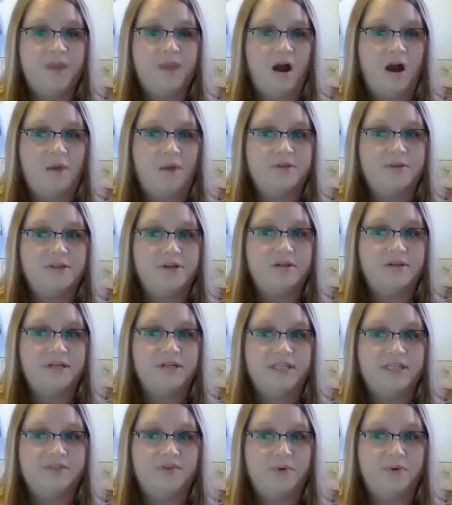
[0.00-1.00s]

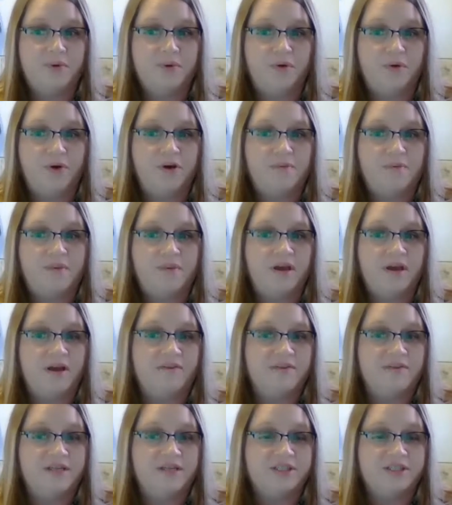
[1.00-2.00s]
opportunities for recruitment
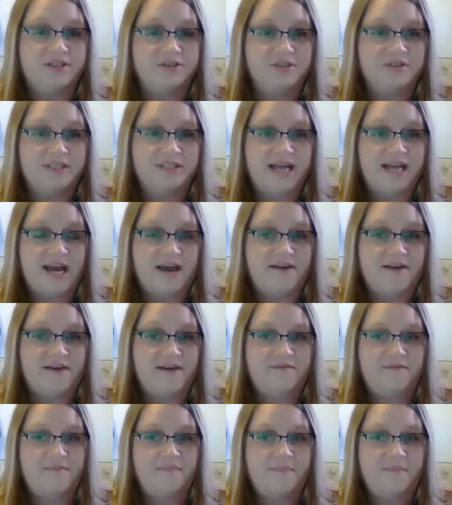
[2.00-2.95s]
of additional staff,